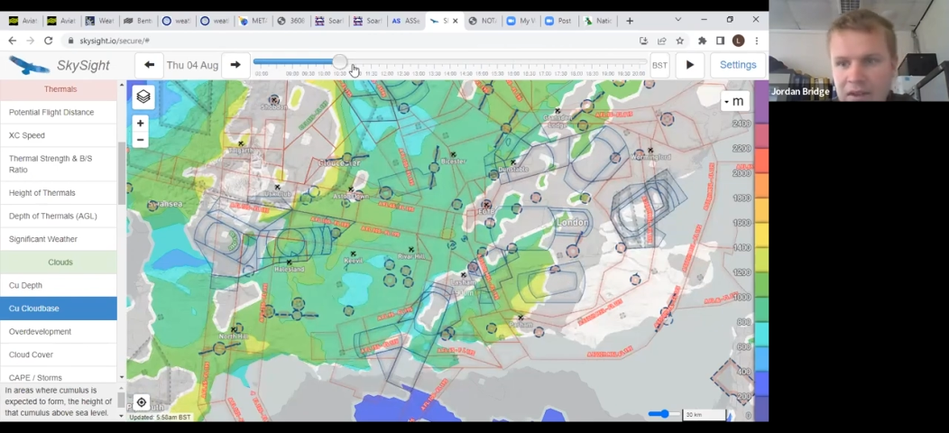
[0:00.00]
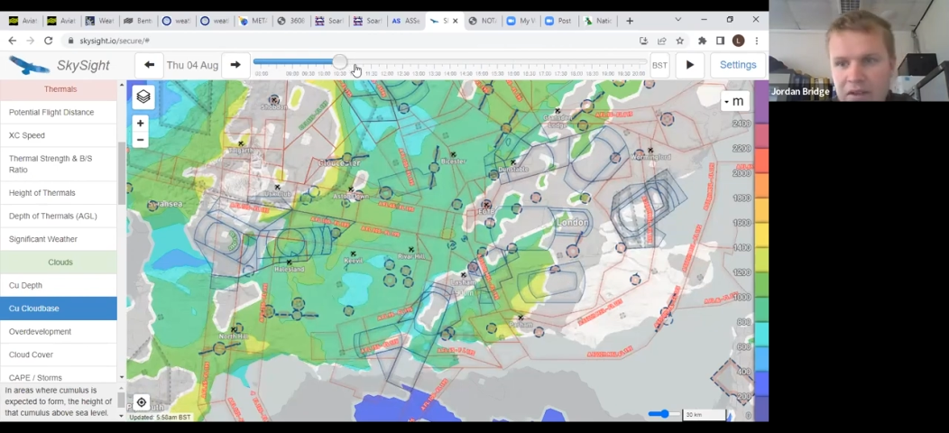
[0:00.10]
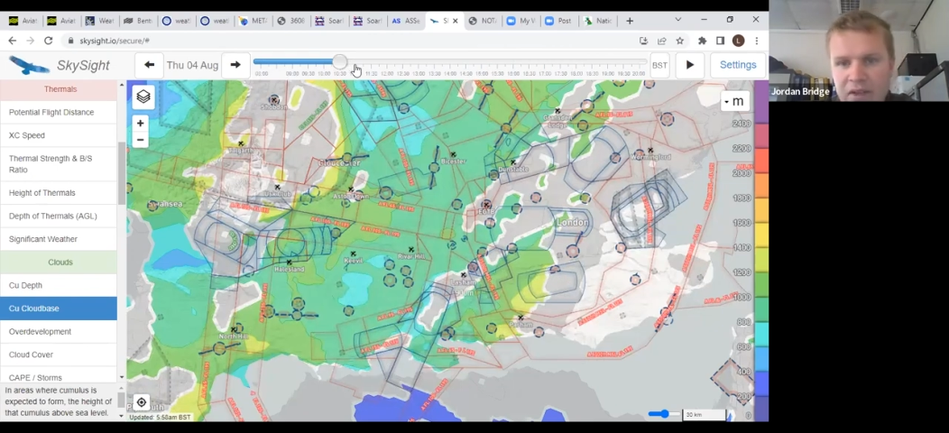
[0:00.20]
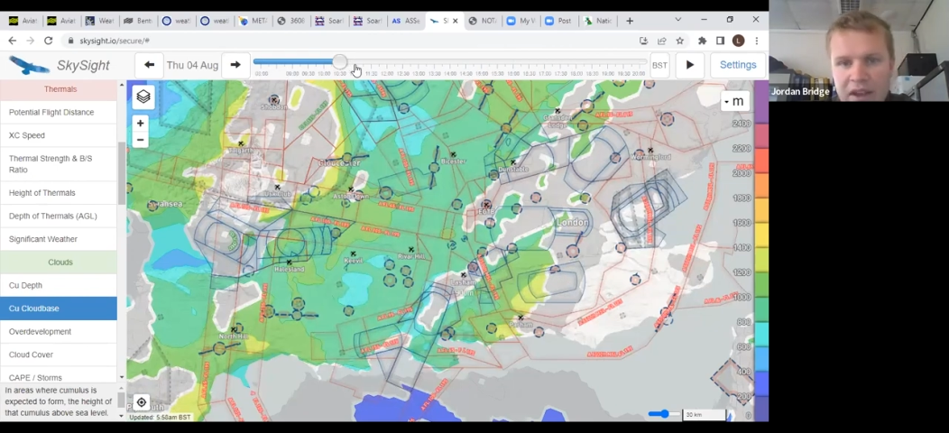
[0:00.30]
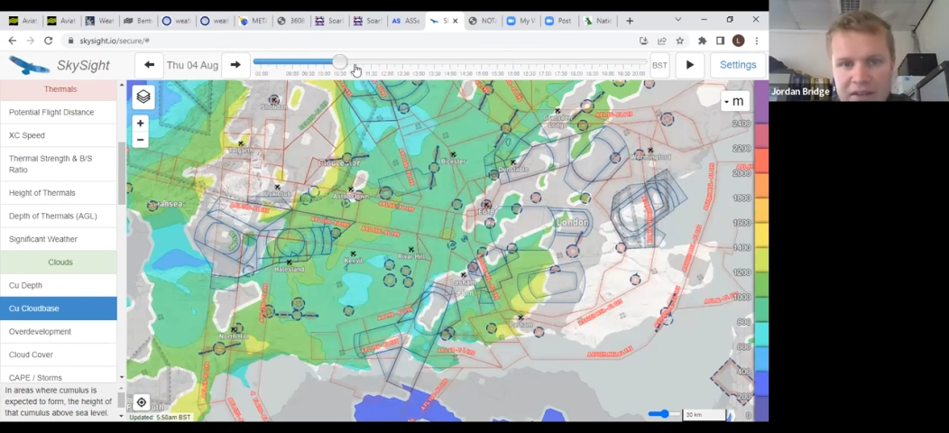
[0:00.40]

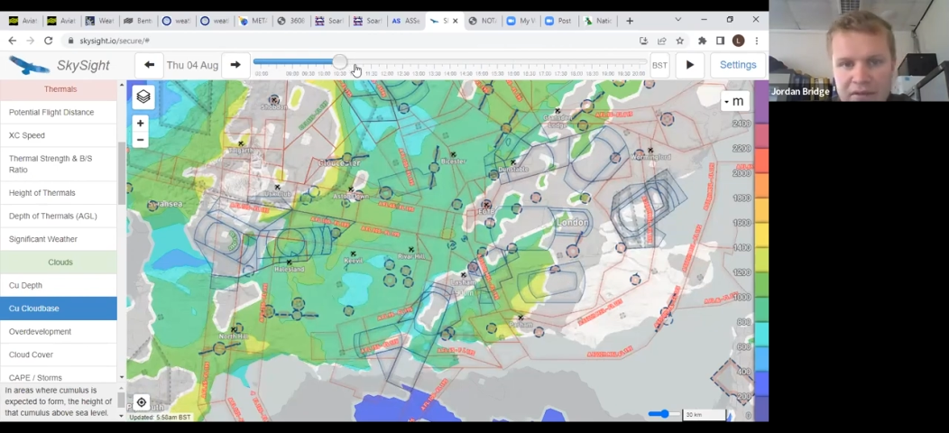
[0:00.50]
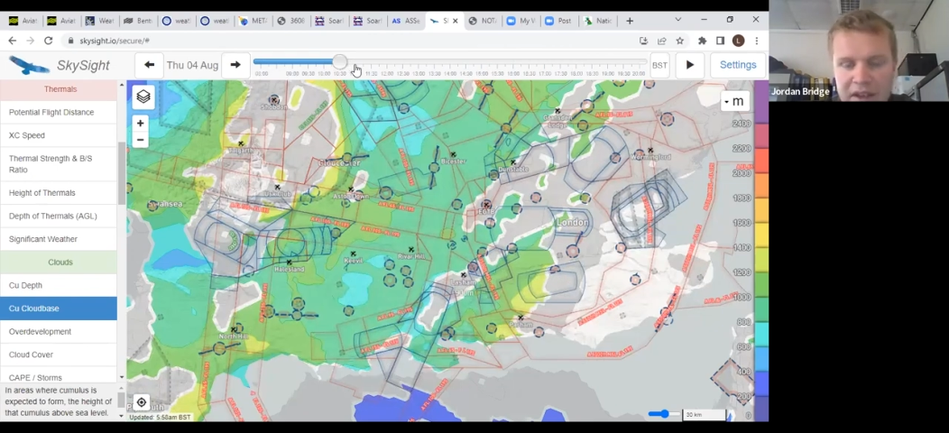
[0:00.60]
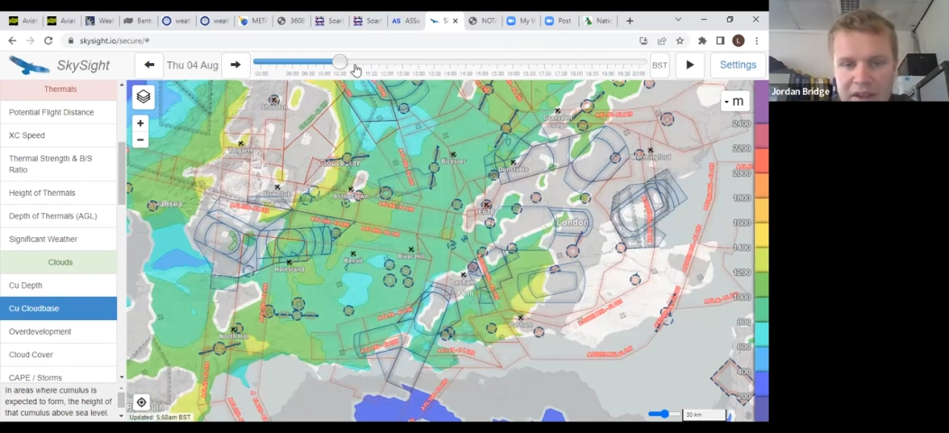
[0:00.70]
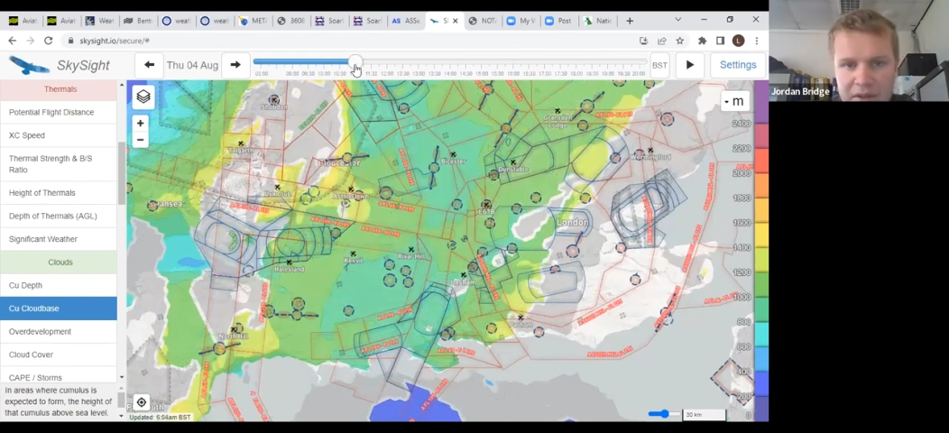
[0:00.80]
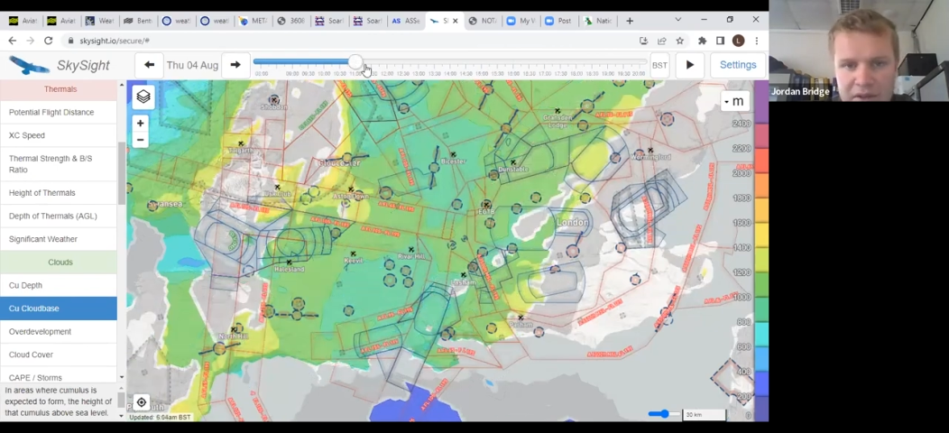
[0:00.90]
2,000
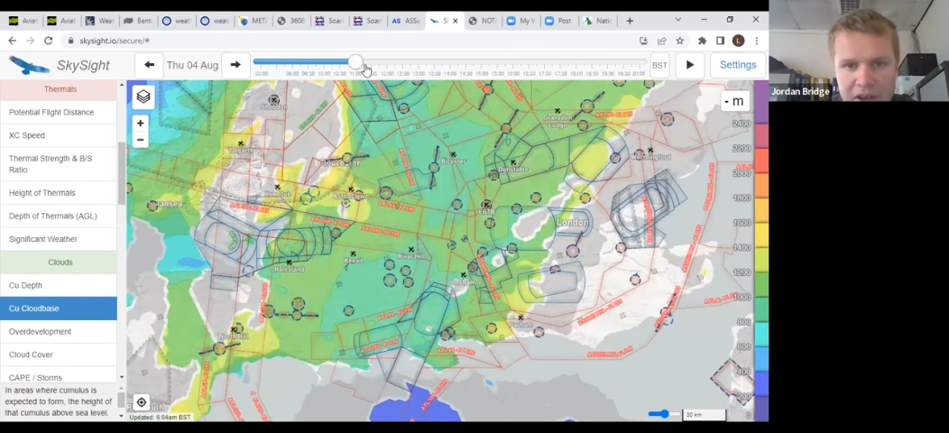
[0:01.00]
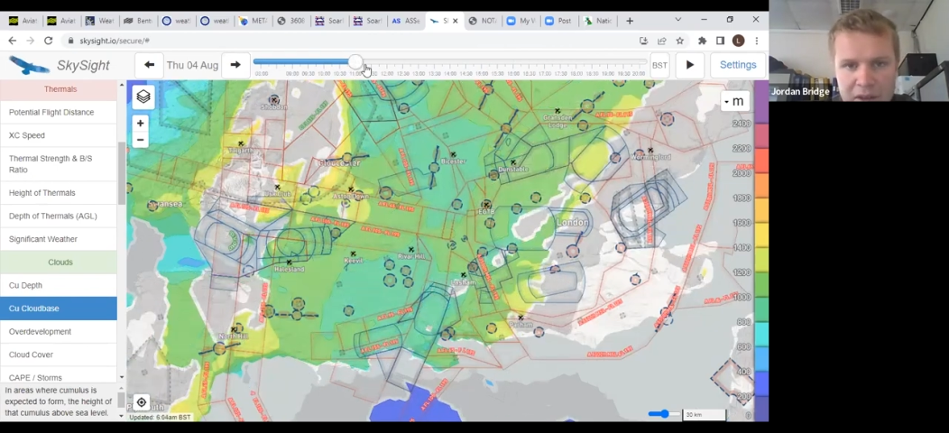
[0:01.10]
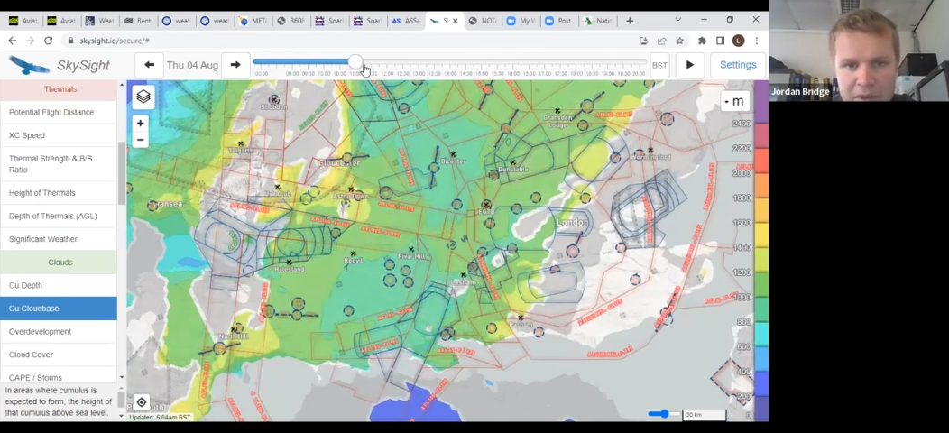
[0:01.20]
feet or so,